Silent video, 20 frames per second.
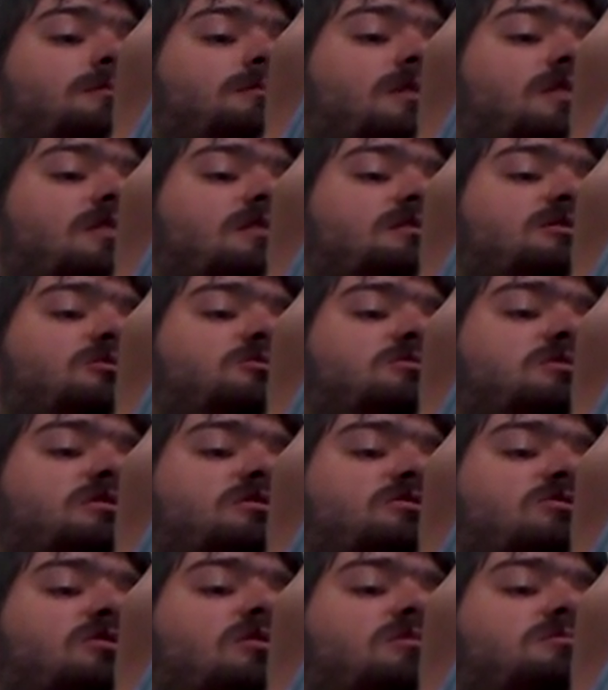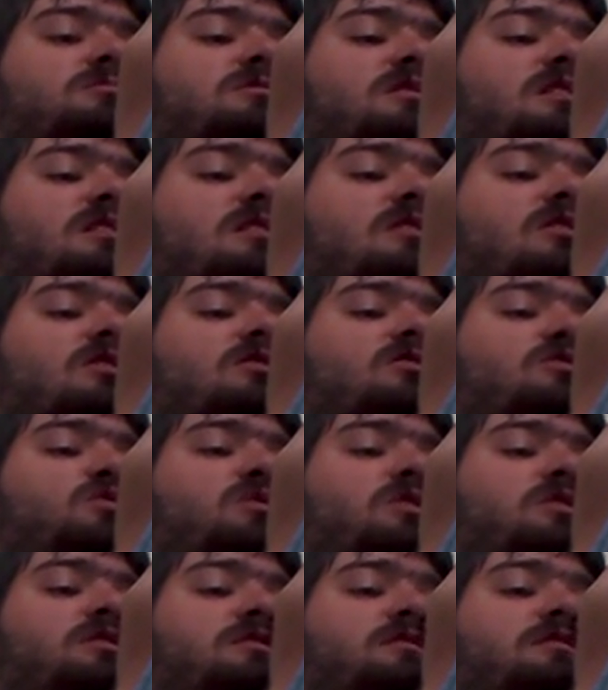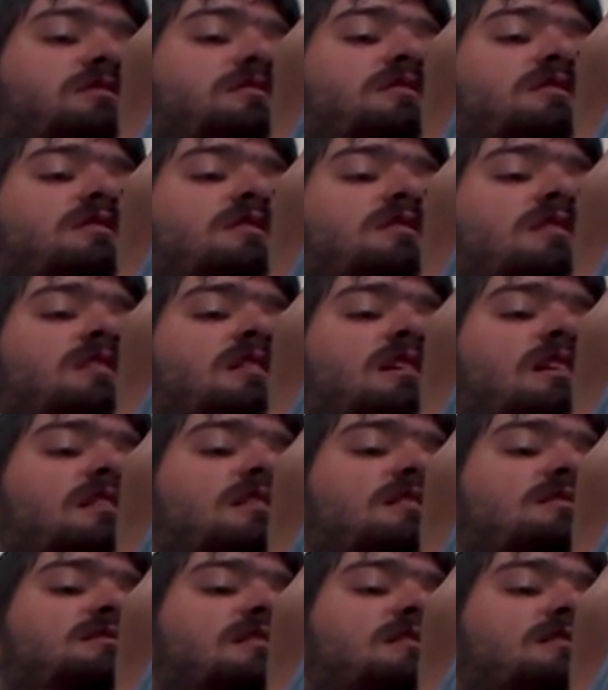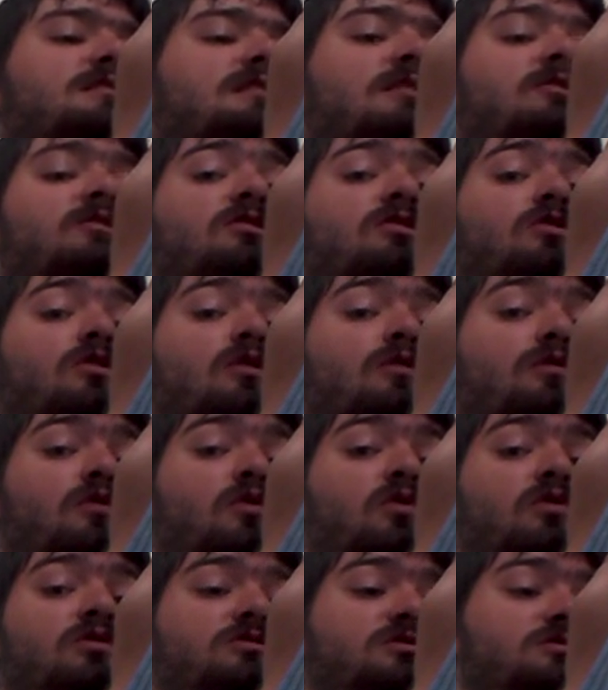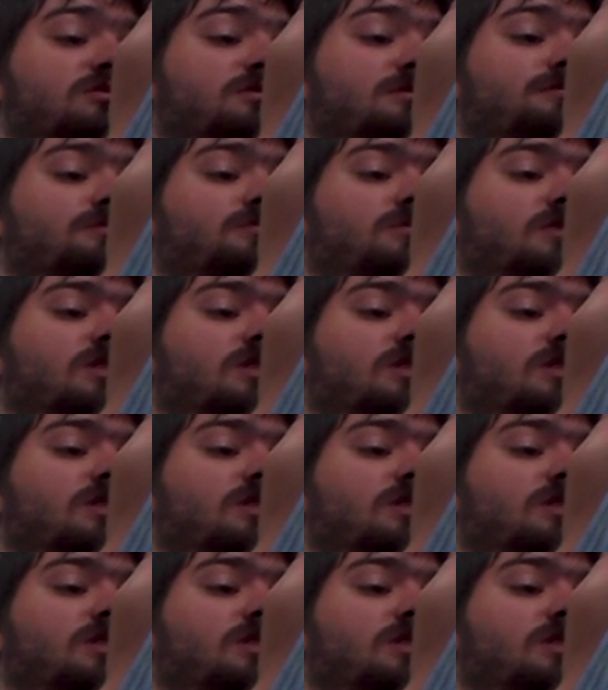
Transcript: Because she was in his arms, he caught her quickly. He then set her down on all fours.